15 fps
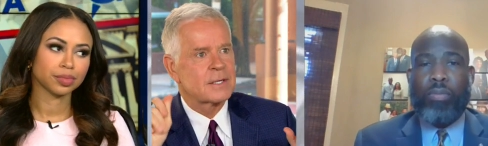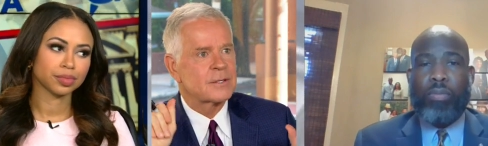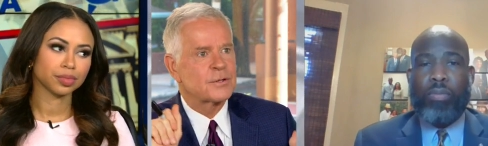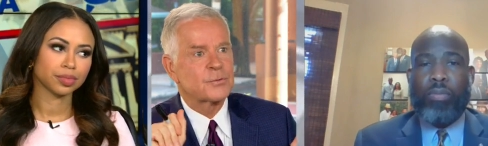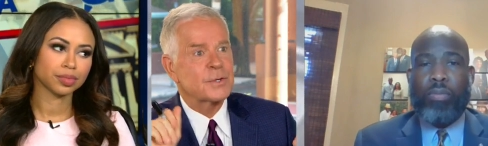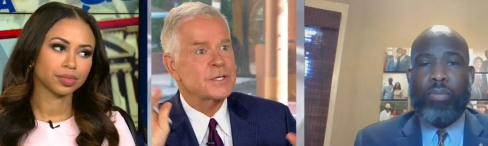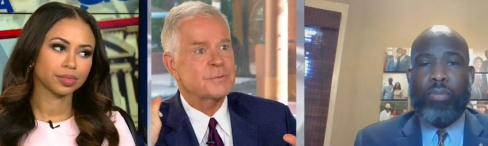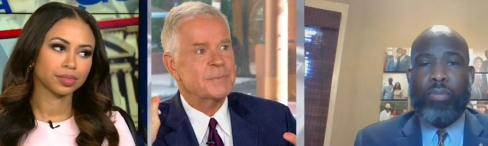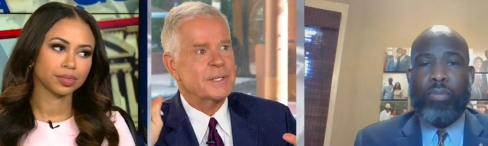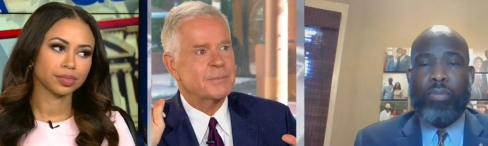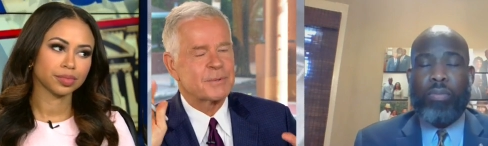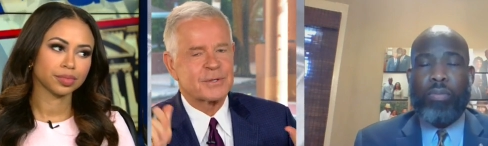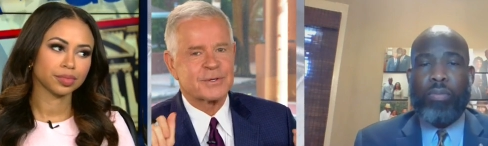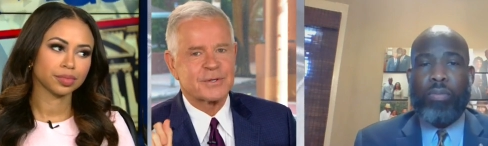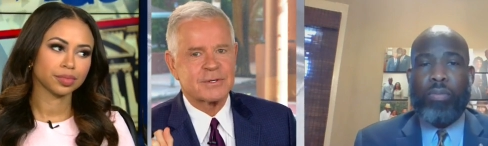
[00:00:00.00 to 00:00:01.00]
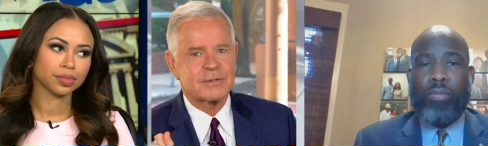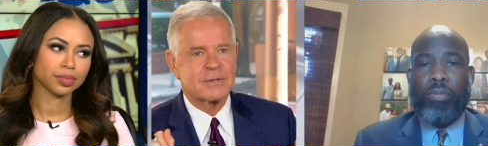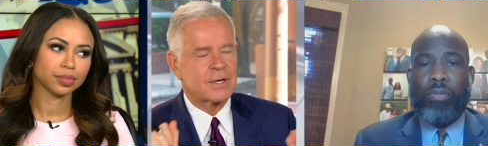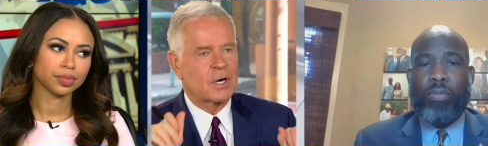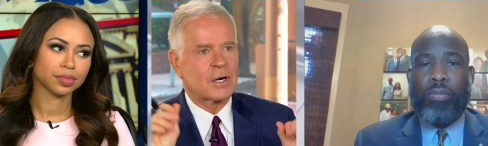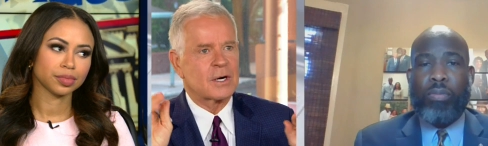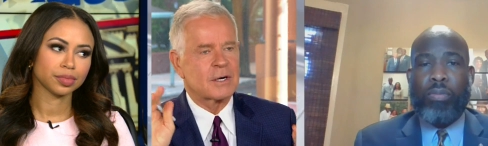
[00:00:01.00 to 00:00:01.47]
Speaker 1: the rich people
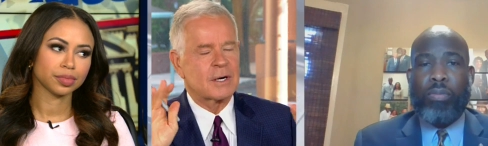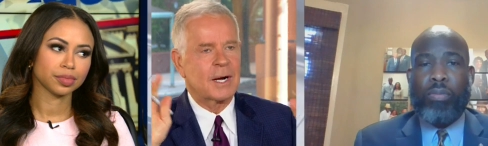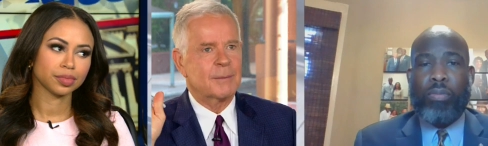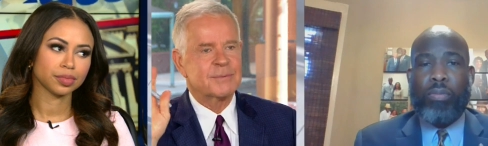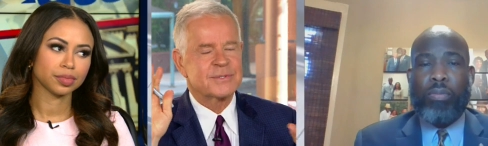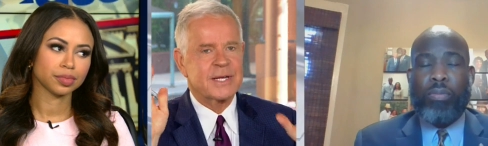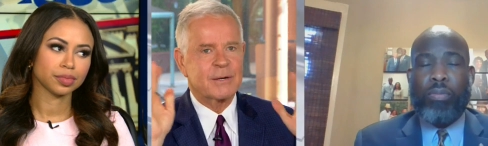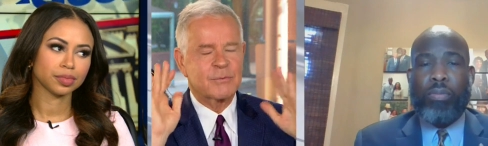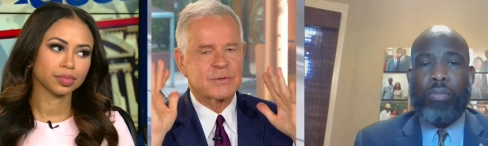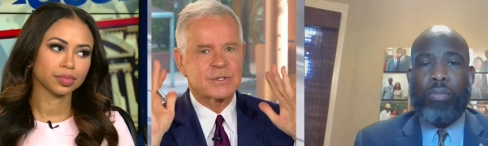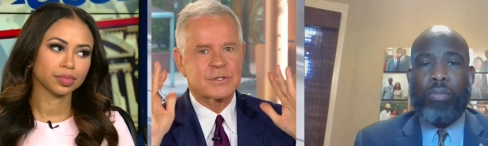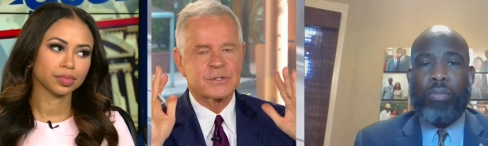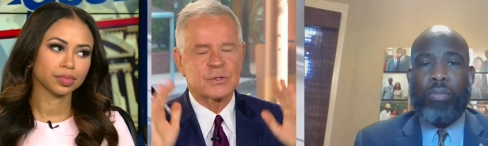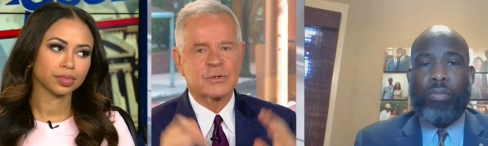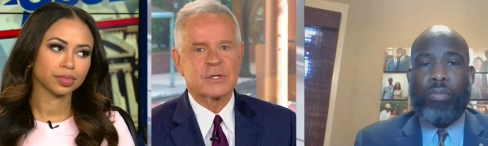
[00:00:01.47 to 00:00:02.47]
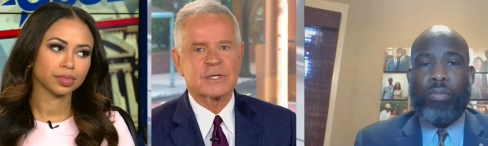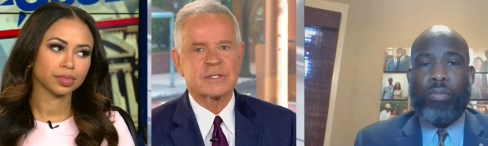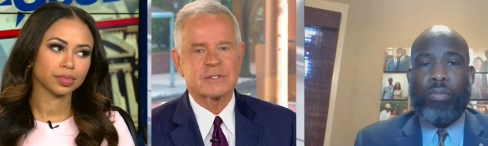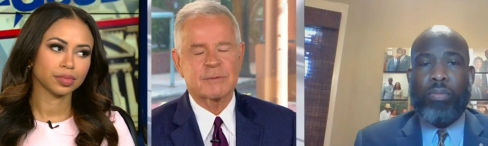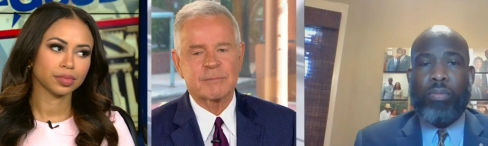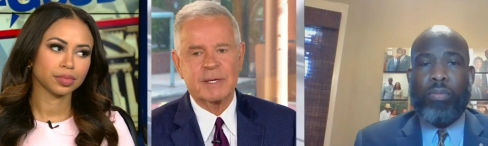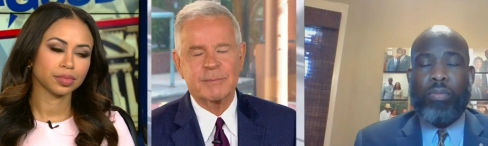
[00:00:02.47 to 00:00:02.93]
are upset with the
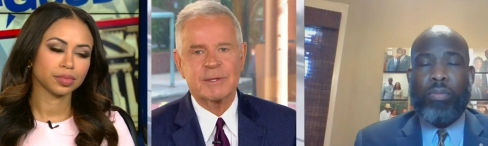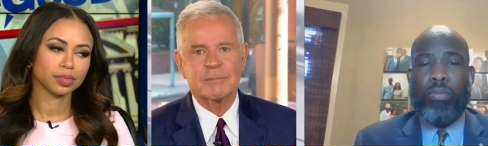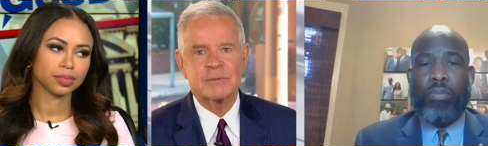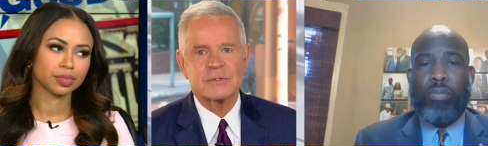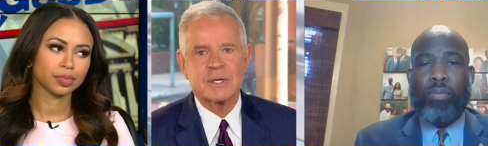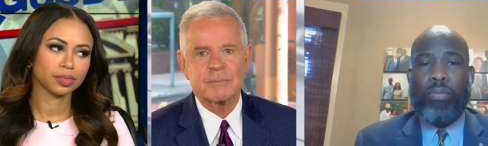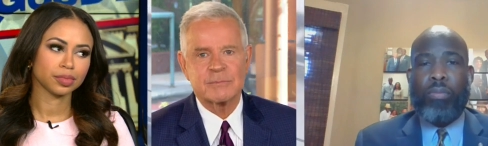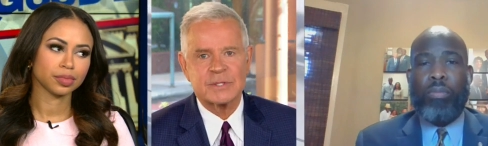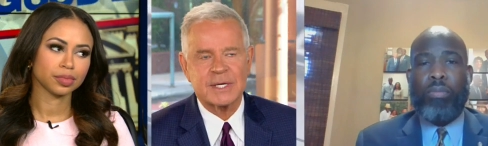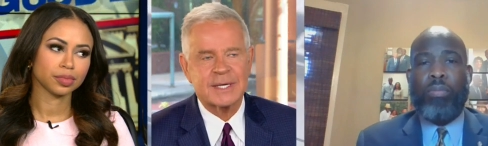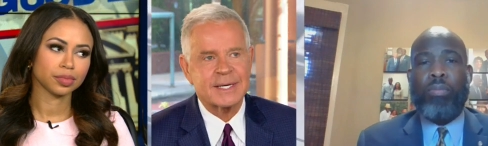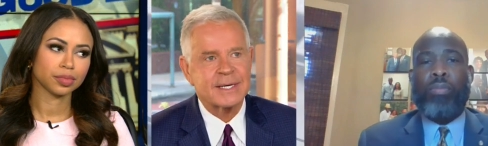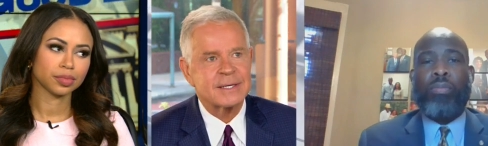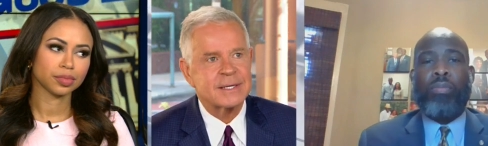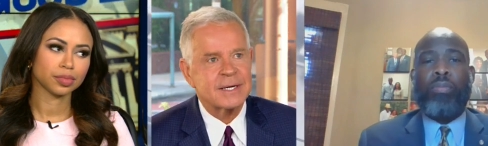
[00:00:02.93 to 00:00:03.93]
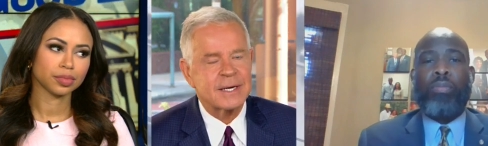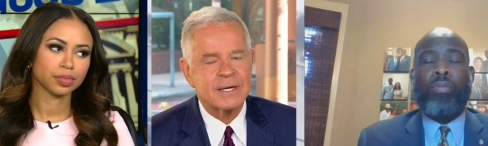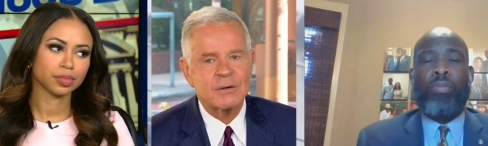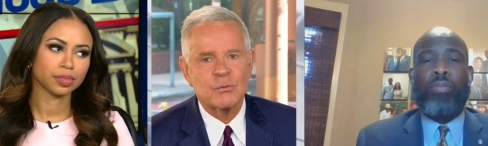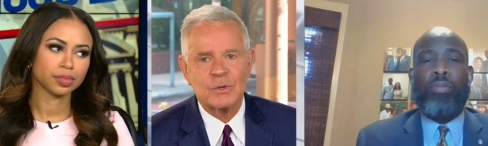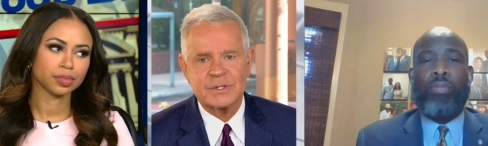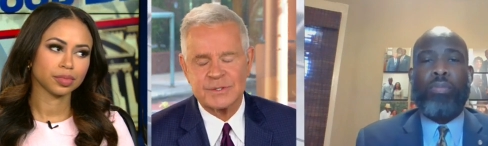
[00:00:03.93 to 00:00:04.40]
noise. Maybe something's going to get
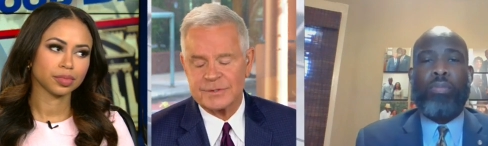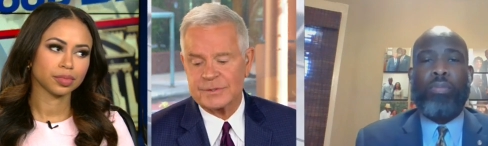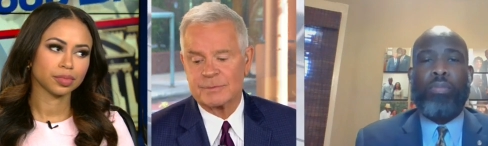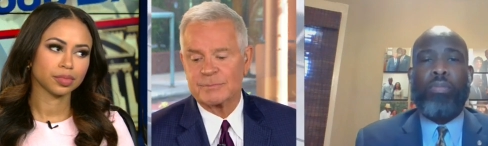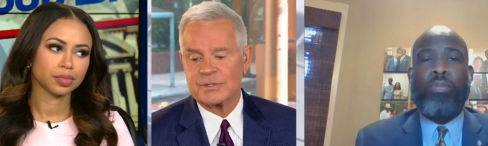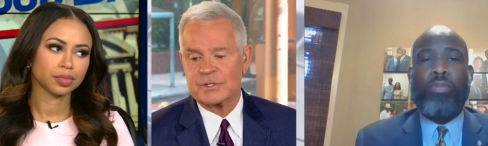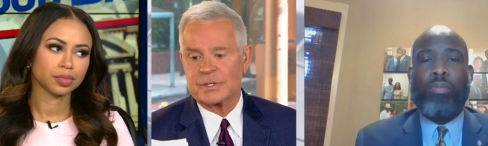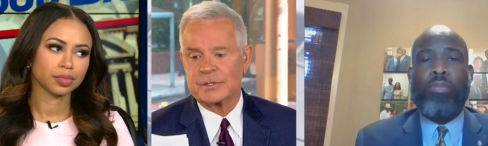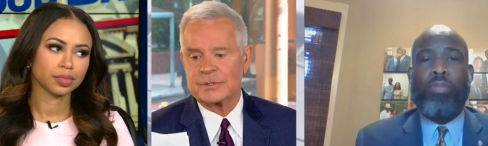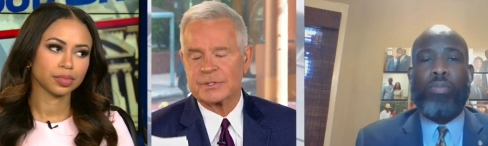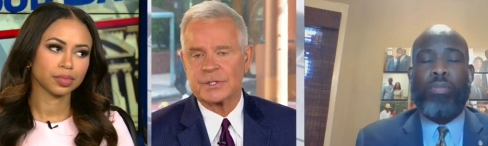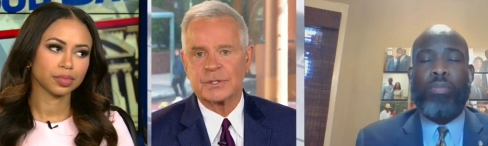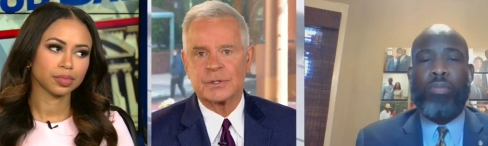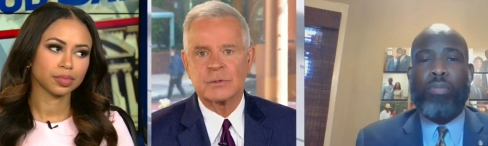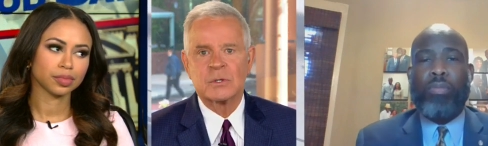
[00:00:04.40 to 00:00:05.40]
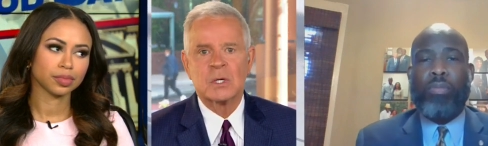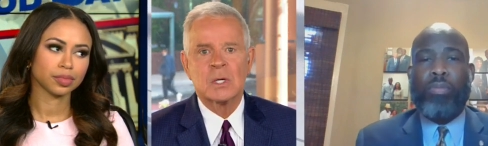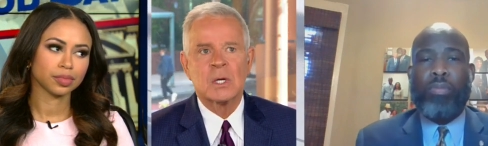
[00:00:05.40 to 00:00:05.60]
done, which is absurd too.